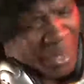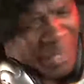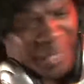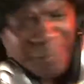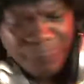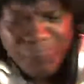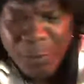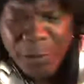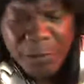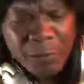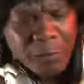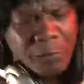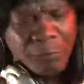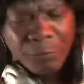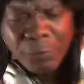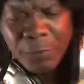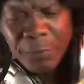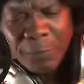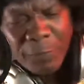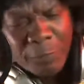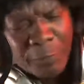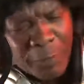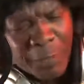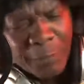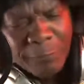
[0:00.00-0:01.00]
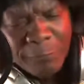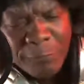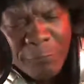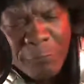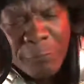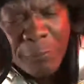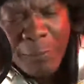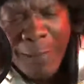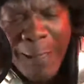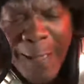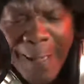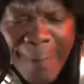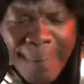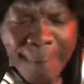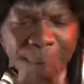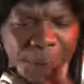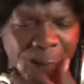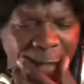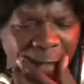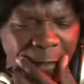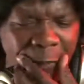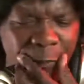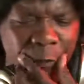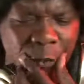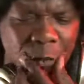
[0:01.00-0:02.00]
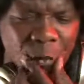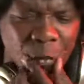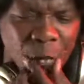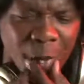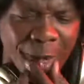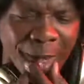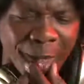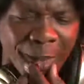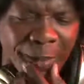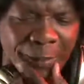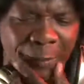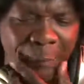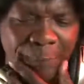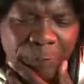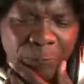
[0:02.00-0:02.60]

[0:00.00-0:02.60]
Whatever you request, you have a track.